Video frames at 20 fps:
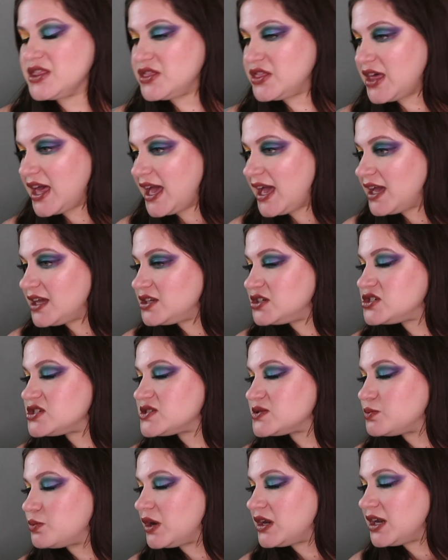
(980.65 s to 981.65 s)
That
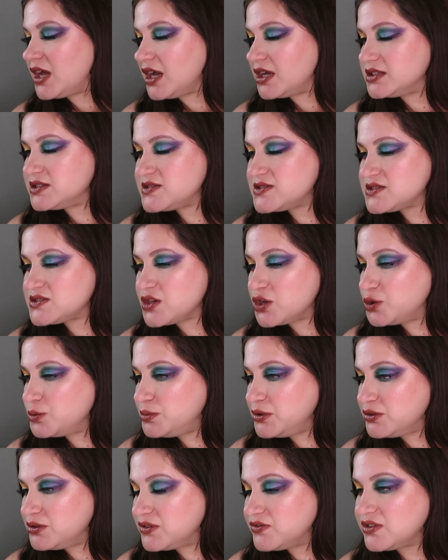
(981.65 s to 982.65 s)
just went on so
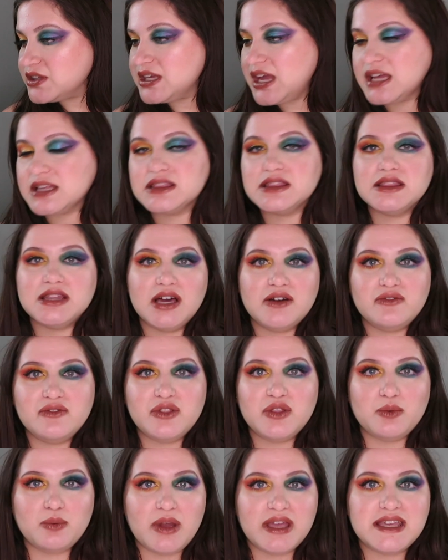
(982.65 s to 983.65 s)
beautifully. I
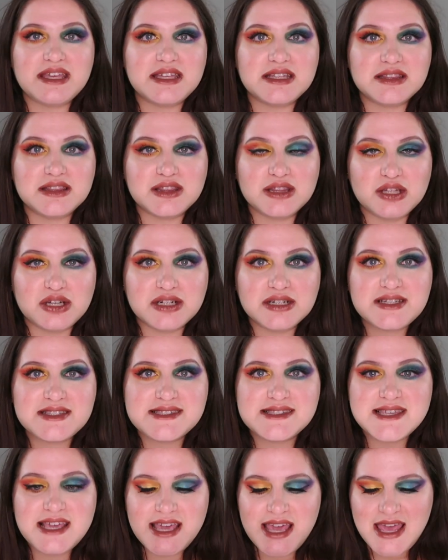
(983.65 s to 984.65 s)
love the way it
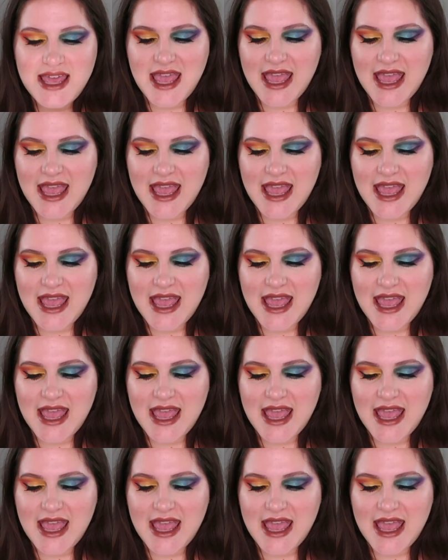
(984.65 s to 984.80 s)
looks.